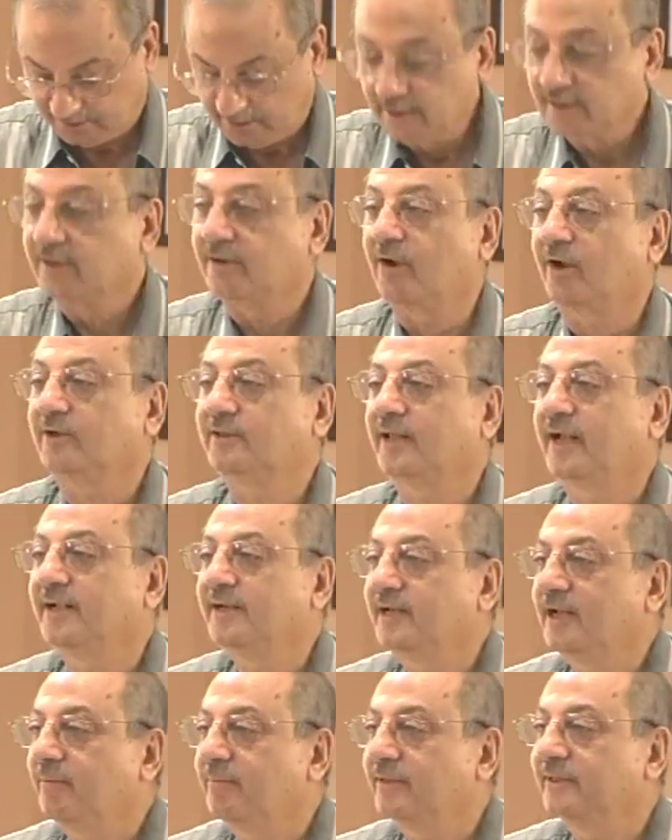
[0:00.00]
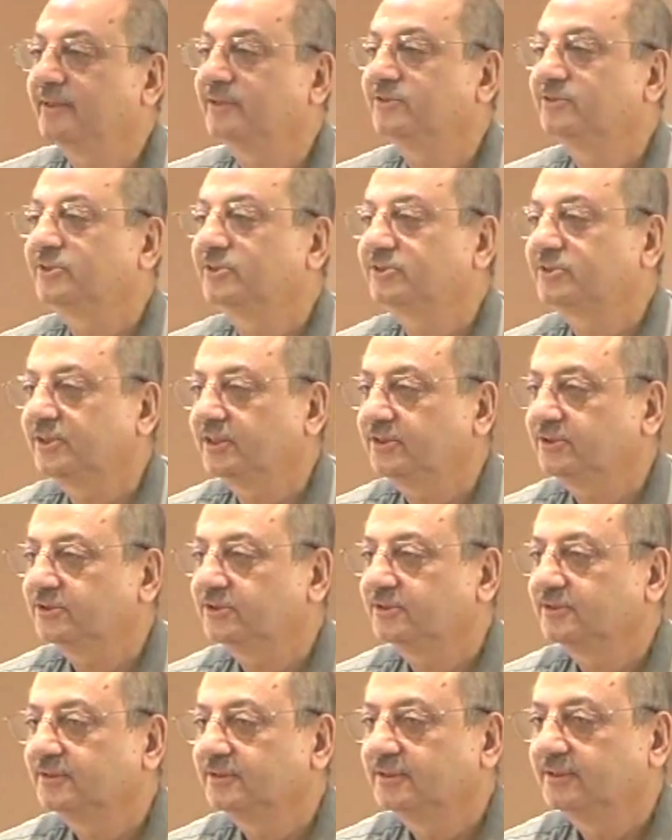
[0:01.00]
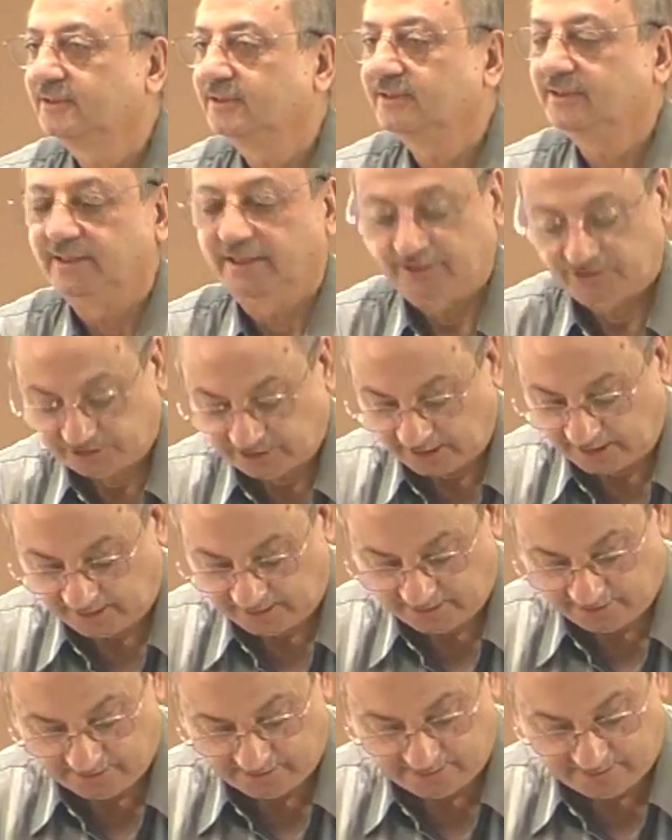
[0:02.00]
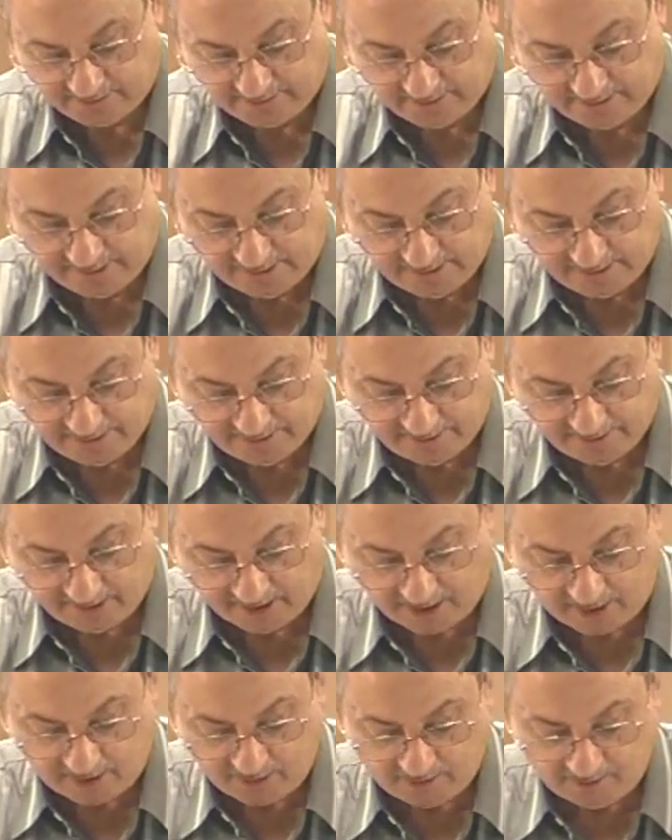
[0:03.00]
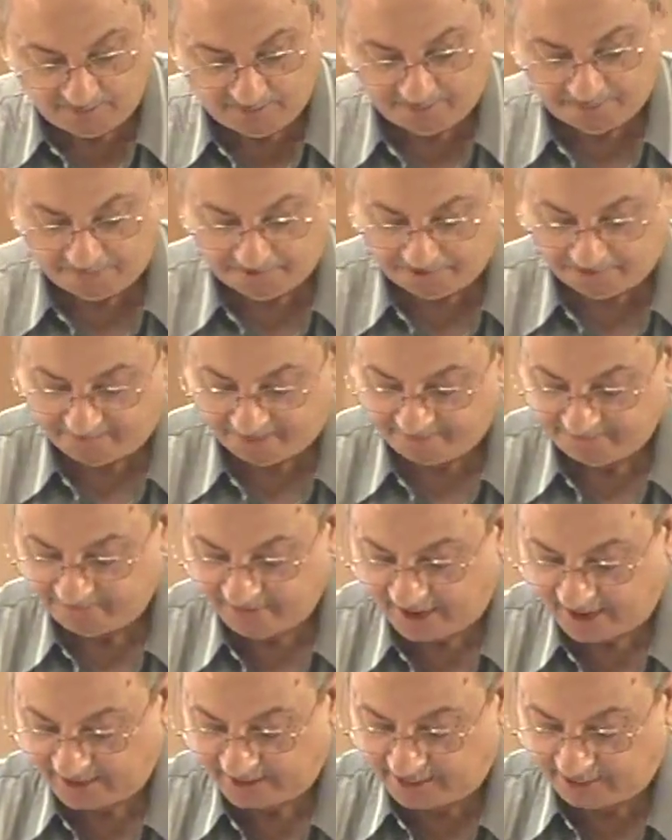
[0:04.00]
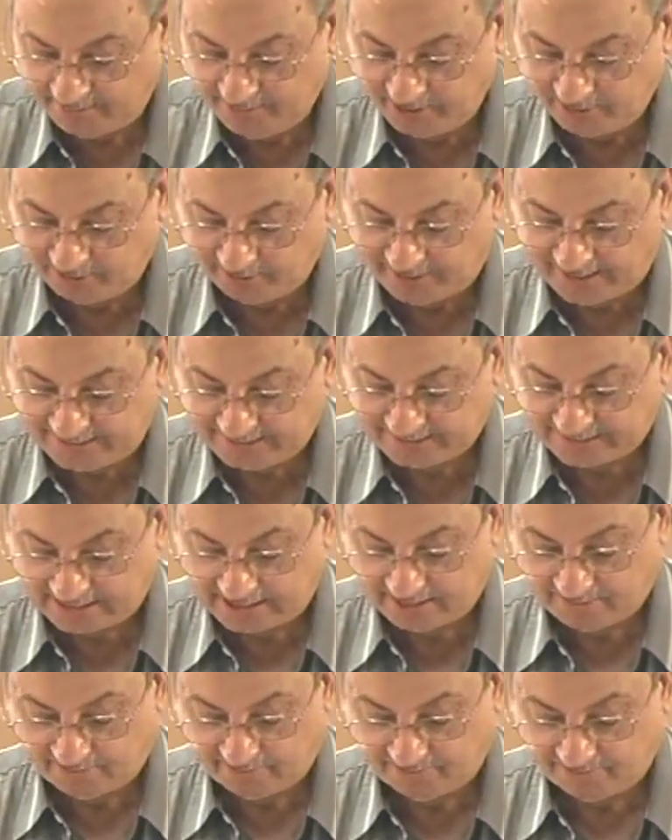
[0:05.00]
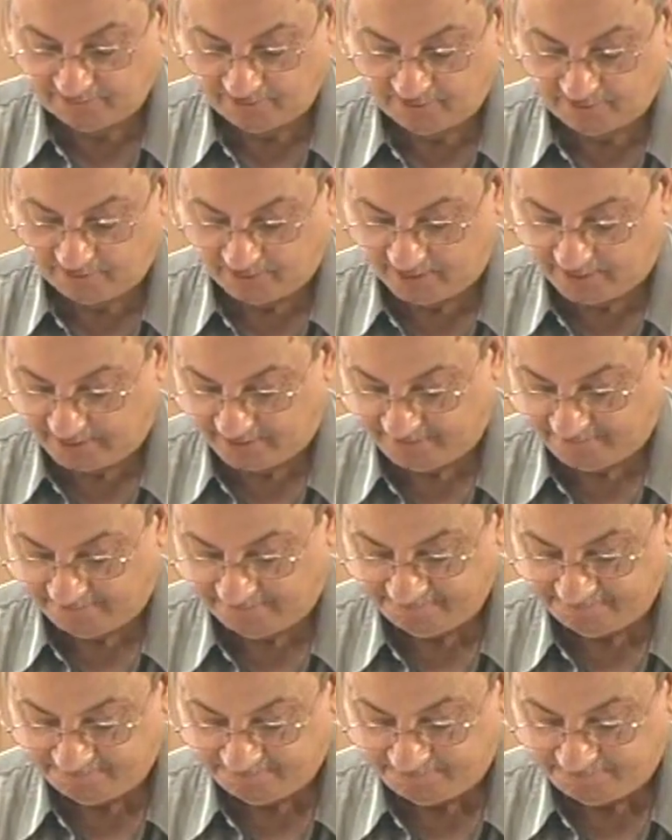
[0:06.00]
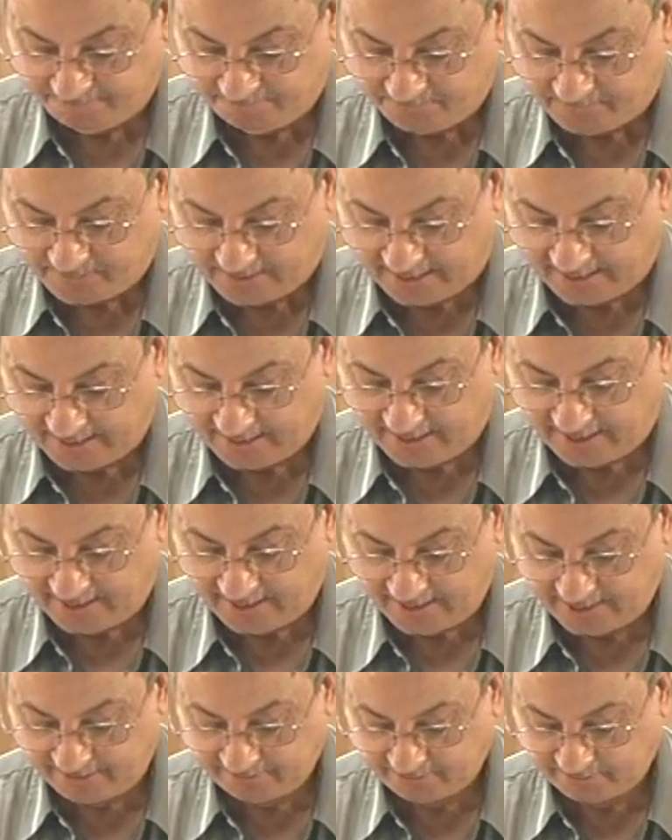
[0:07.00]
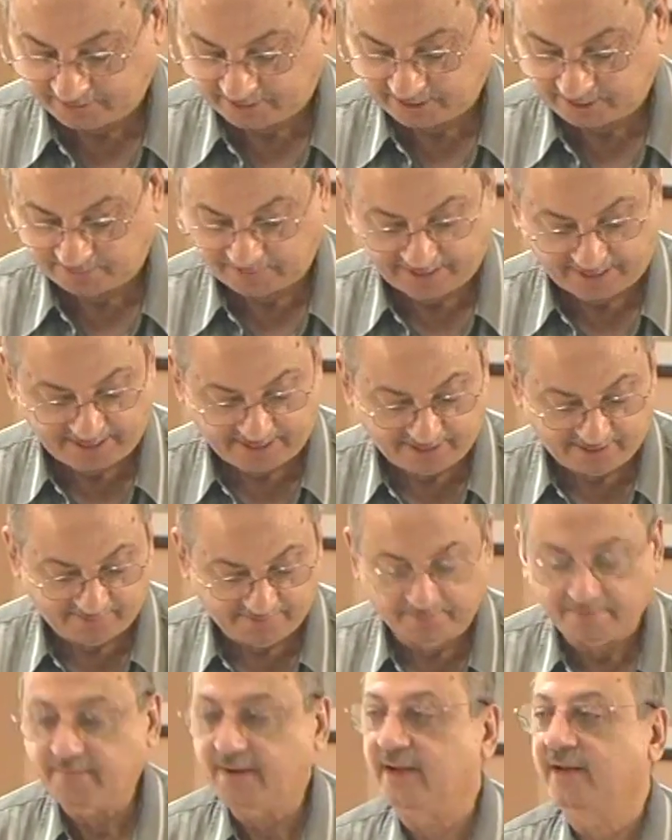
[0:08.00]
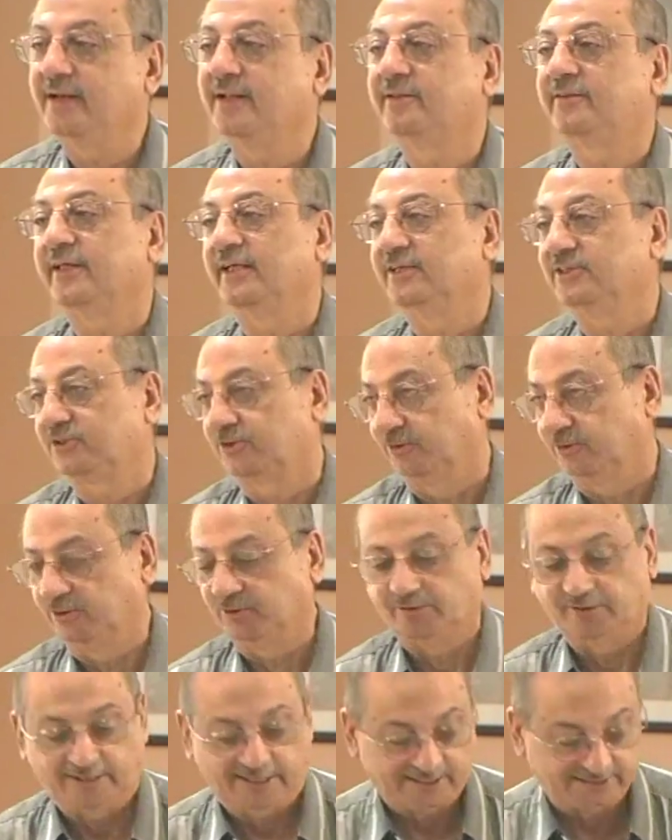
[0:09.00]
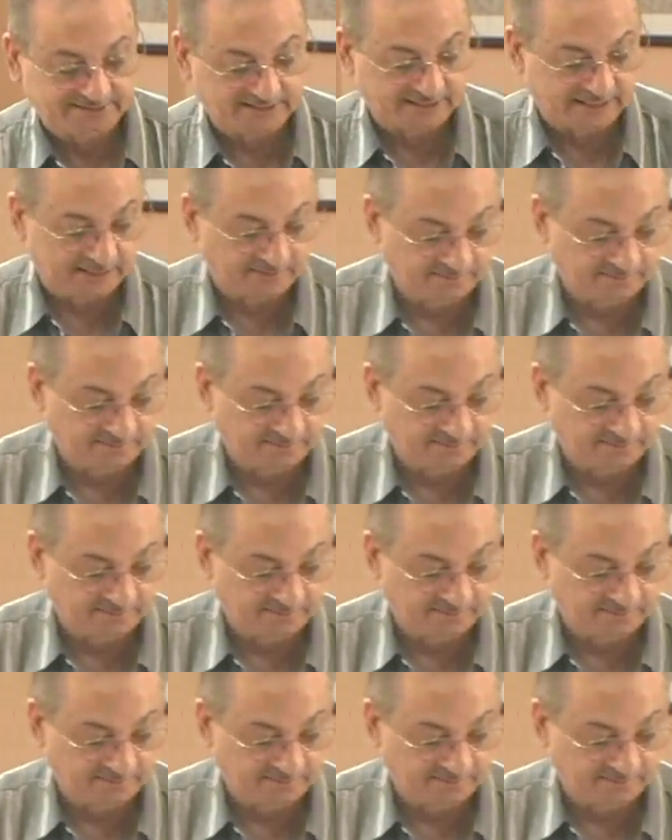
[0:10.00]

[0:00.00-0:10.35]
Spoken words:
Got the idea, brothers and sisters? Inshallah. Now we are coming to lesson number 4, and I have to explain many things to you in lesson number